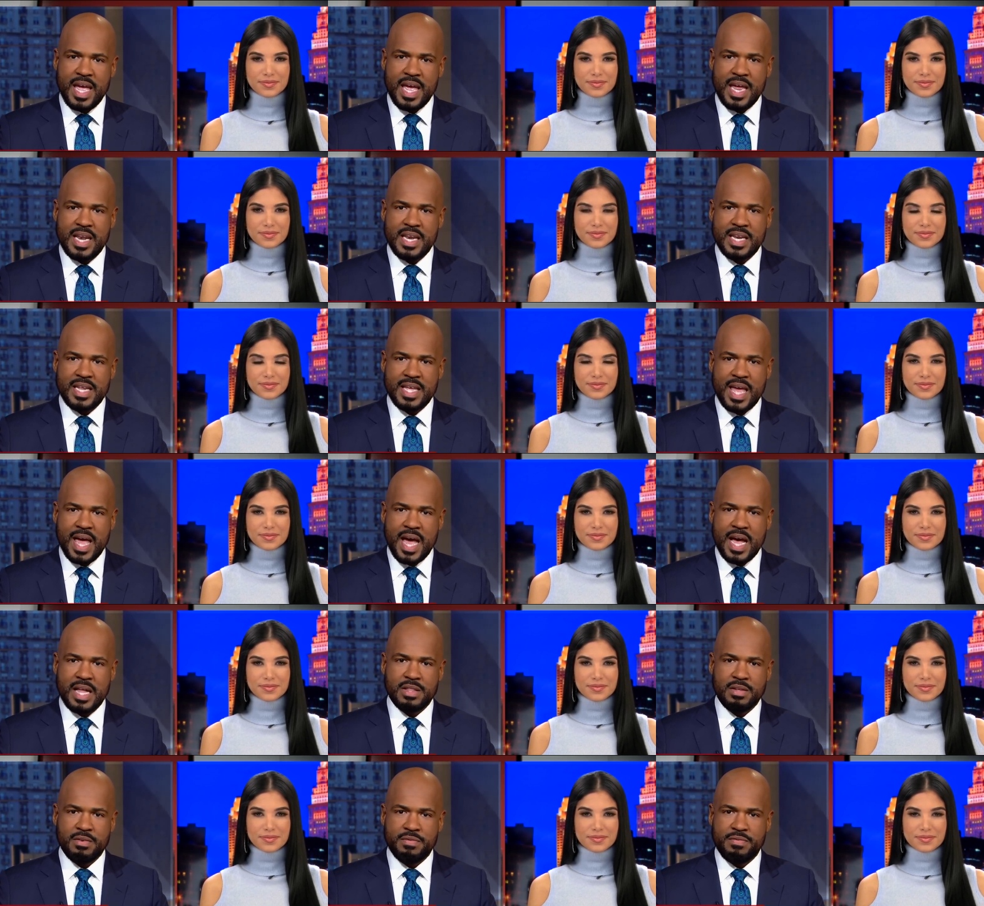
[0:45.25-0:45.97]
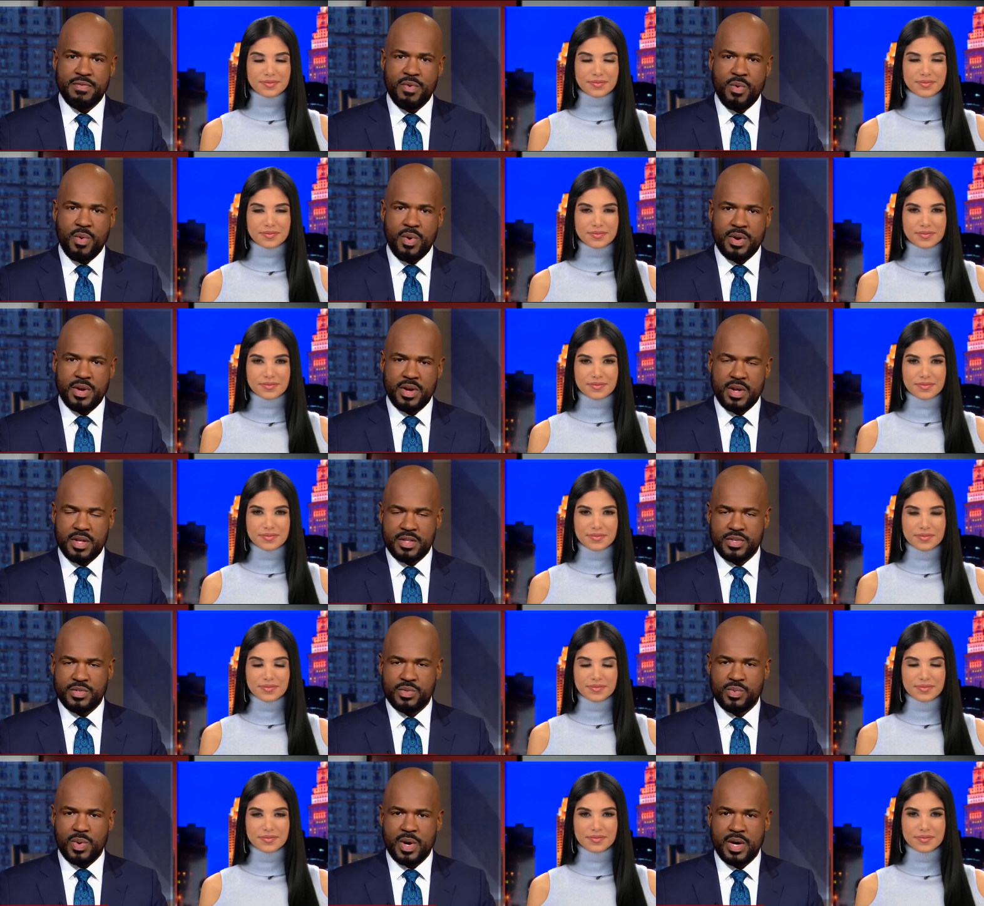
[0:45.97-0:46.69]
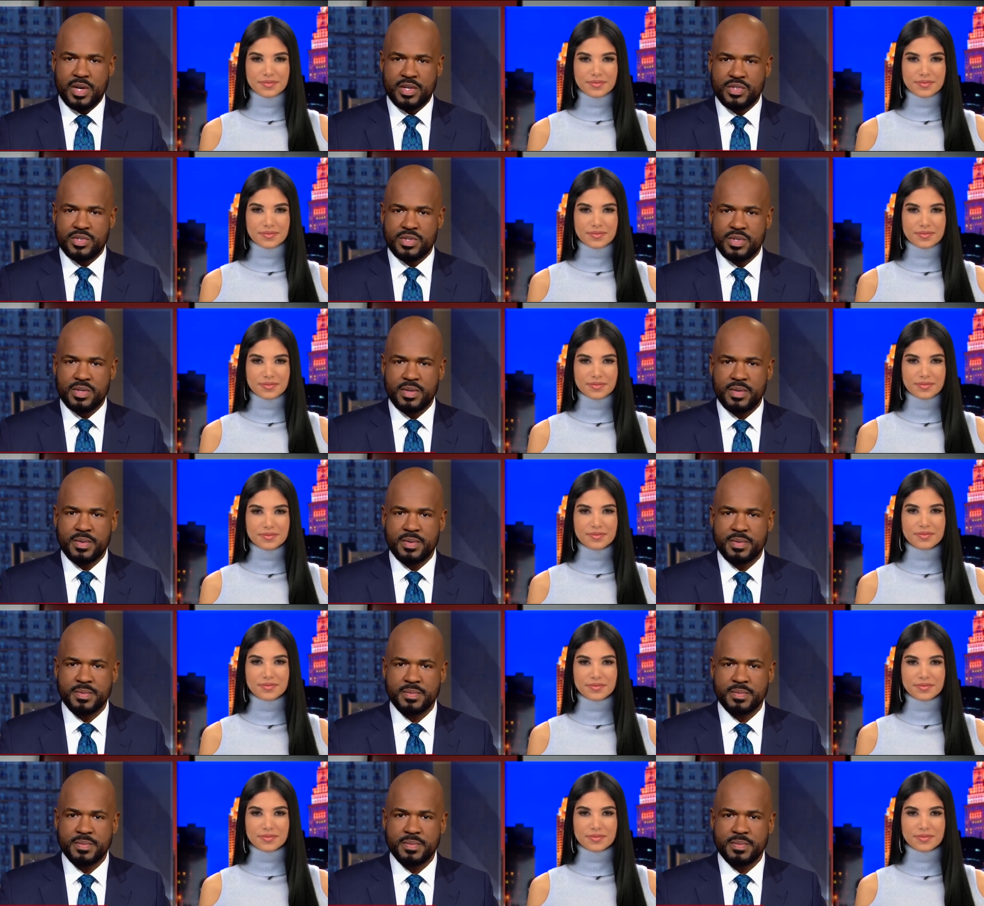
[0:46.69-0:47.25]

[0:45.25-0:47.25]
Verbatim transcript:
Speaker 1: in California. Let's watch.